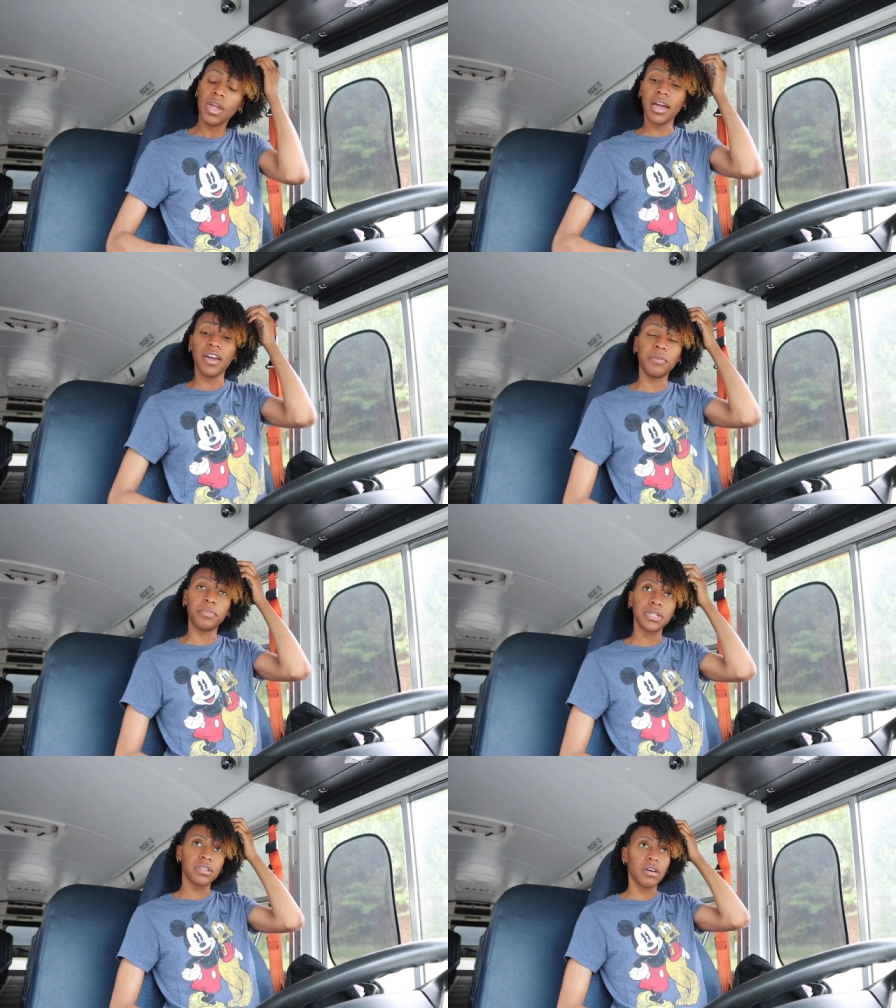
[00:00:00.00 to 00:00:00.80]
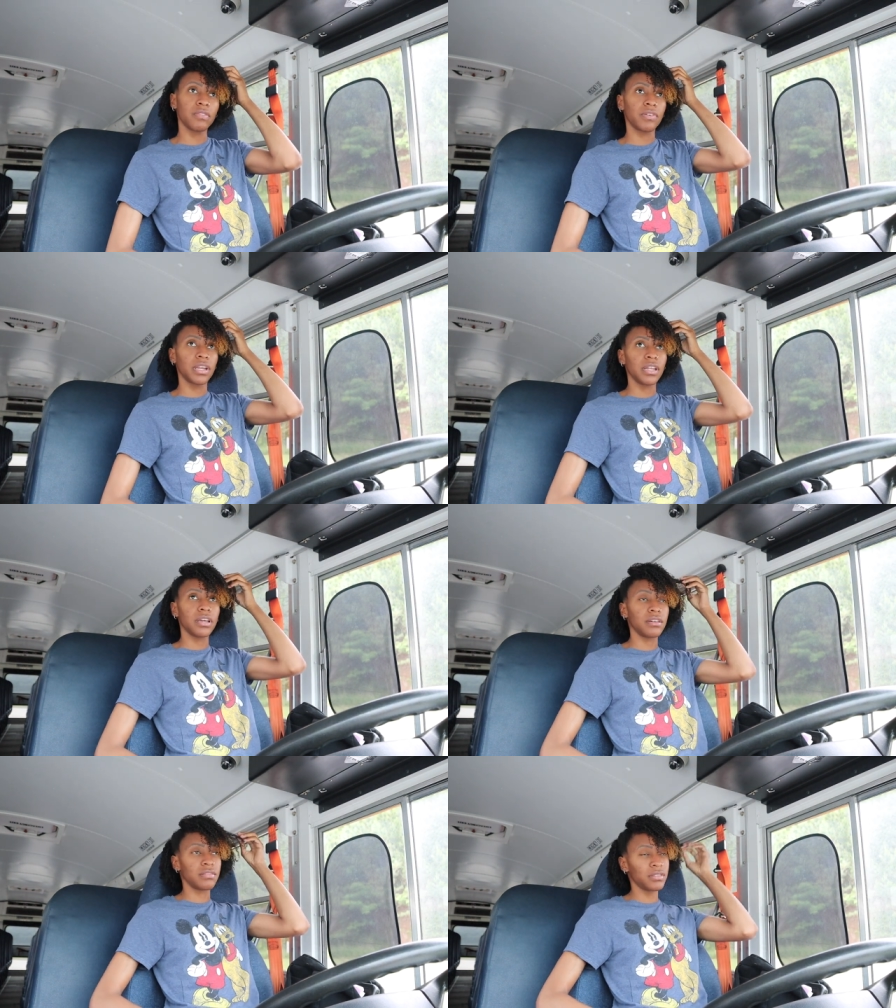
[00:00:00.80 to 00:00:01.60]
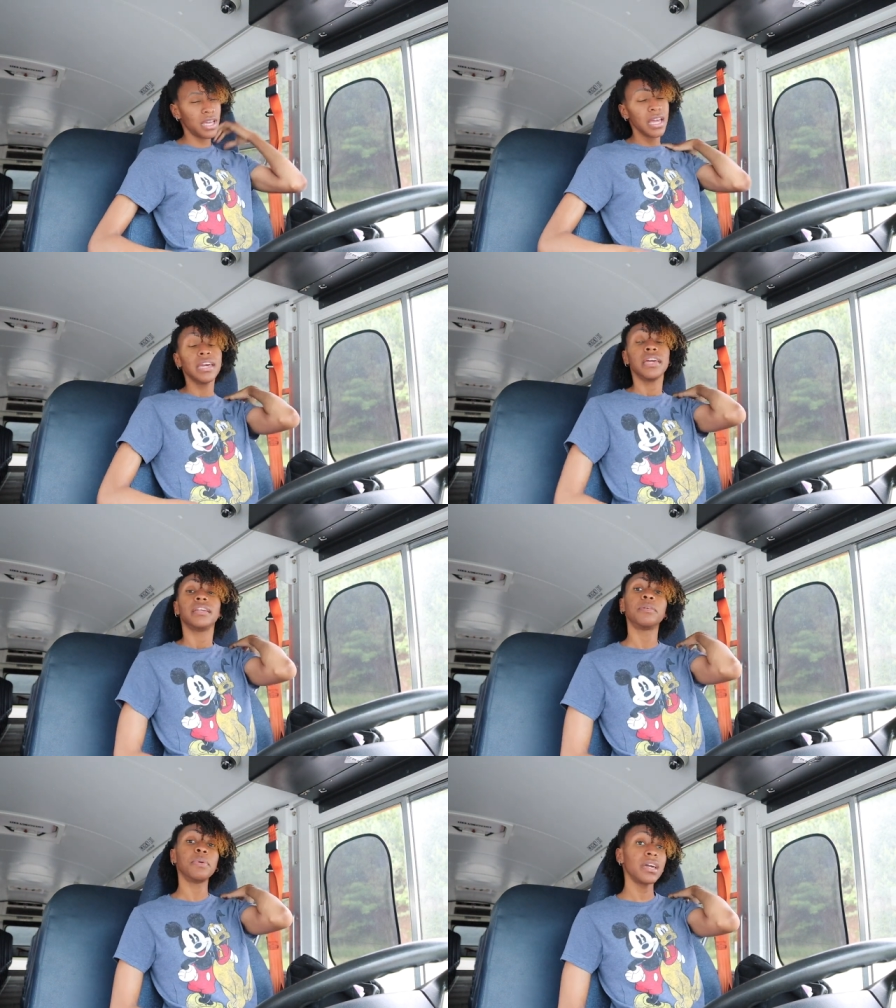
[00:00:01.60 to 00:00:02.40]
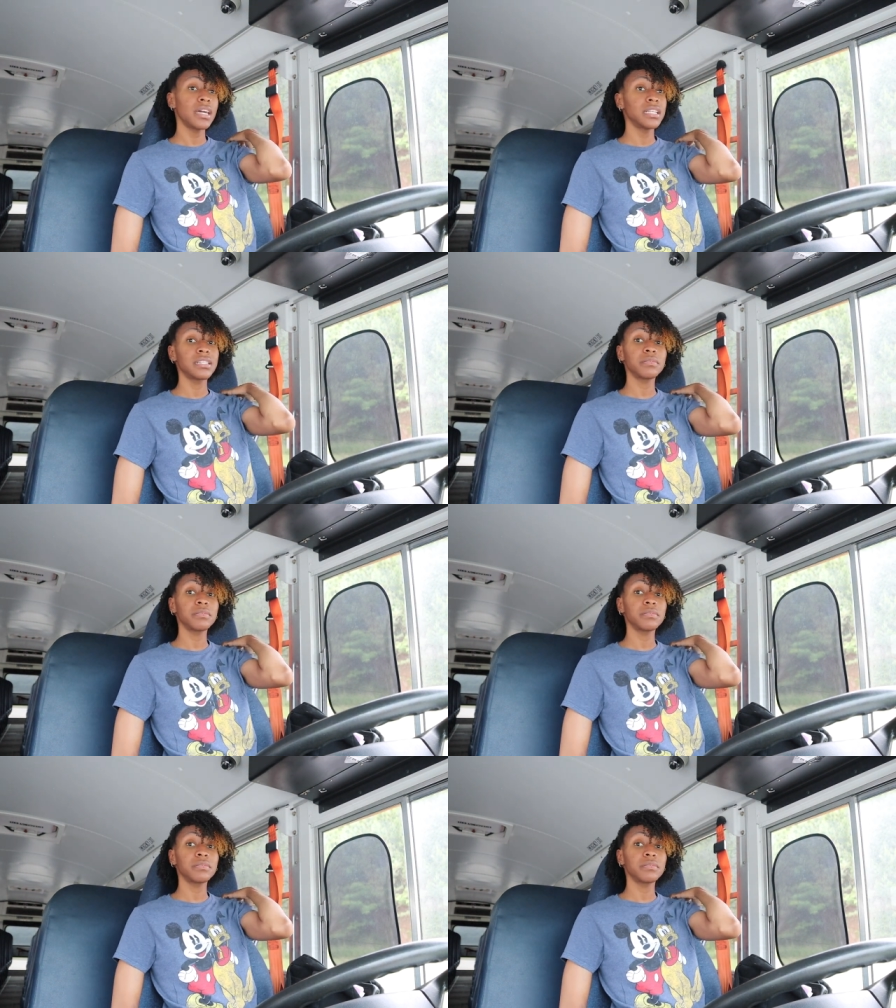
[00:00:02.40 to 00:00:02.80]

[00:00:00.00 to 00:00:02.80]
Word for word: I have the bus off right now. To be honest,